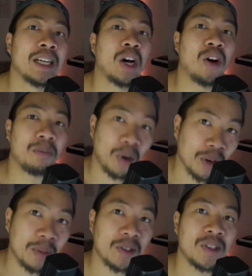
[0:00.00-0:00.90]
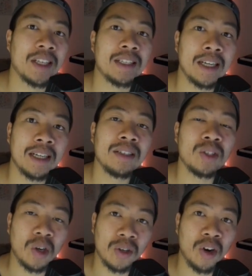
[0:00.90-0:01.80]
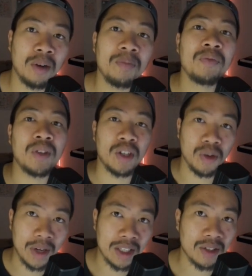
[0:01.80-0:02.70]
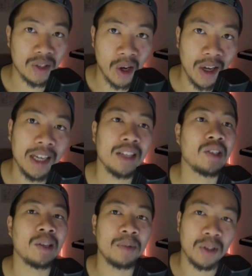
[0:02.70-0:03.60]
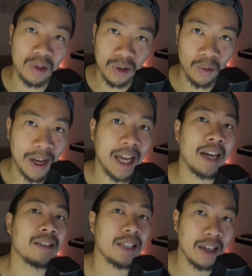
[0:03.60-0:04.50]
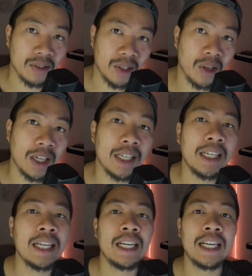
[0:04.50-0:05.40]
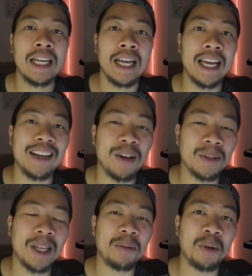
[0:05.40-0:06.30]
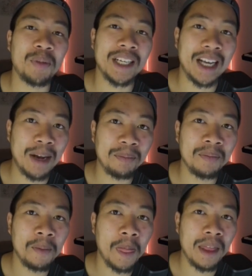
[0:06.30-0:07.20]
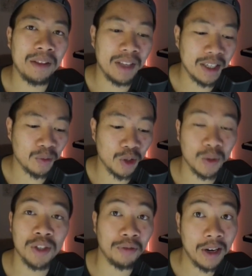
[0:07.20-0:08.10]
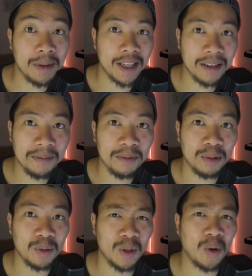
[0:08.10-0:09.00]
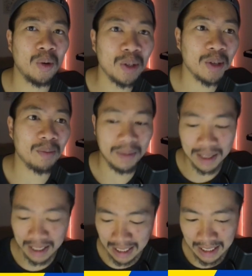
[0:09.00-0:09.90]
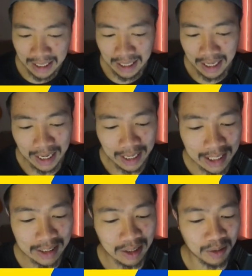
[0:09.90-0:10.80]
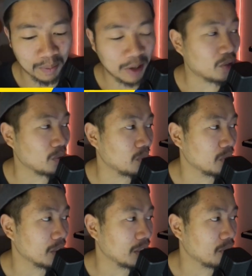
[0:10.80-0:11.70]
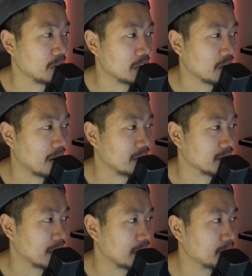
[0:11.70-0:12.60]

on PokemonCenter.com, the US site. It shipped it to the warehouse in Arizona, and I was able to pick up this, which was a freebie, which was awesome. And it is the special delivery Charizard.